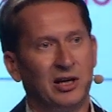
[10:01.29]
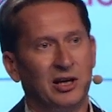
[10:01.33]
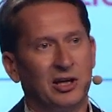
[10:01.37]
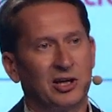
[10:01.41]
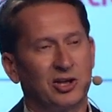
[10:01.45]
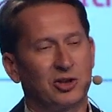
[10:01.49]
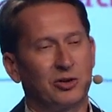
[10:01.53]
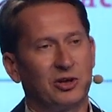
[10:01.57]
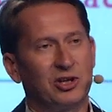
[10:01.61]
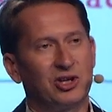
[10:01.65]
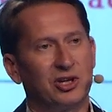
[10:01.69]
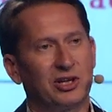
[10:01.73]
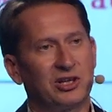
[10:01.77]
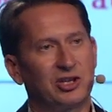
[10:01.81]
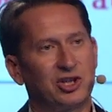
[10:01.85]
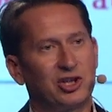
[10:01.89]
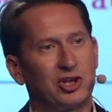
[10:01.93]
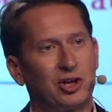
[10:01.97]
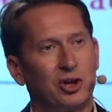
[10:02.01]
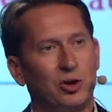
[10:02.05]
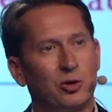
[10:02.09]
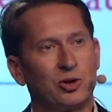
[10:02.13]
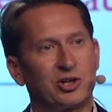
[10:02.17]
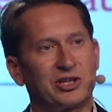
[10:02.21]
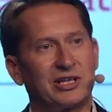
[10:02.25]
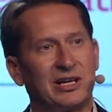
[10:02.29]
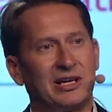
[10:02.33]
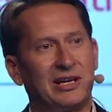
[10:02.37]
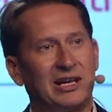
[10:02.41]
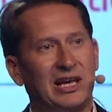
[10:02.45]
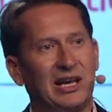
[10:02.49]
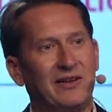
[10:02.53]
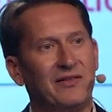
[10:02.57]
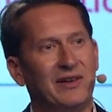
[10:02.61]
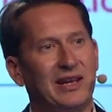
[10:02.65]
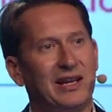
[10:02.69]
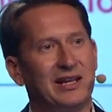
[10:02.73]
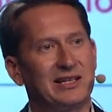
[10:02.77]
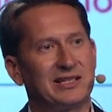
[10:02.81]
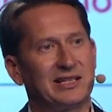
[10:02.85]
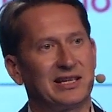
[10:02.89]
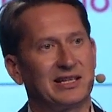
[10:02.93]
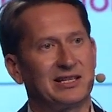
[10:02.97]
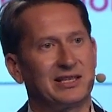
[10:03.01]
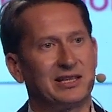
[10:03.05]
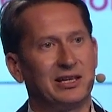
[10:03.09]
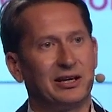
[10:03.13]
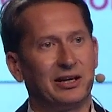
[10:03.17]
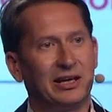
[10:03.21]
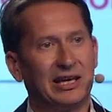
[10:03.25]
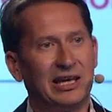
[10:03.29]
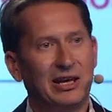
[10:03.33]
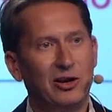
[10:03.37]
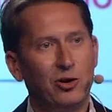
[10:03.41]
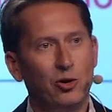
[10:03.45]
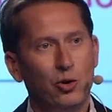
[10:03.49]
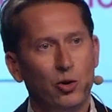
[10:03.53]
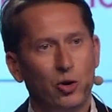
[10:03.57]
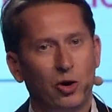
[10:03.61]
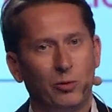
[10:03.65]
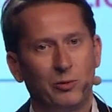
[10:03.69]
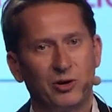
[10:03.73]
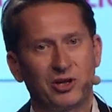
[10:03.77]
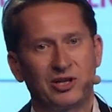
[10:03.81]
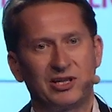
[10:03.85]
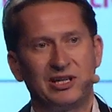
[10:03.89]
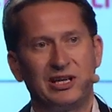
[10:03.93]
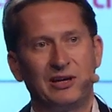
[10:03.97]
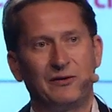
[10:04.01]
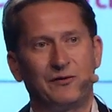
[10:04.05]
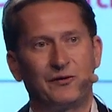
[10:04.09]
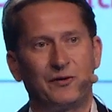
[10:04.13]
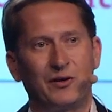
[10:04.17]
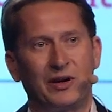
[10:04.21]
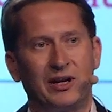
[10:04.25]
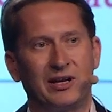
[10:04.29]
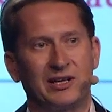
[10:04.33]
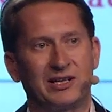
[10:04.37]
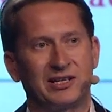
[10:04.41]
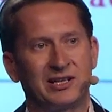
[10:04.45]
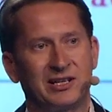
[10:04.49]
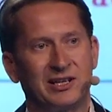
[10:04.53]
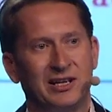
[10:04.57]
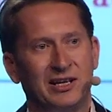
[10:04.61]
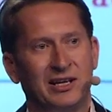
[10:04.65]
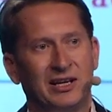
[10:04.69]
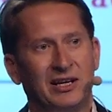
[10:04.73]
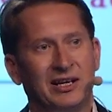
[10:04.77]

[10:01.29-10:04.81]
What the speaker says: So it just shows and evidences the enormous difference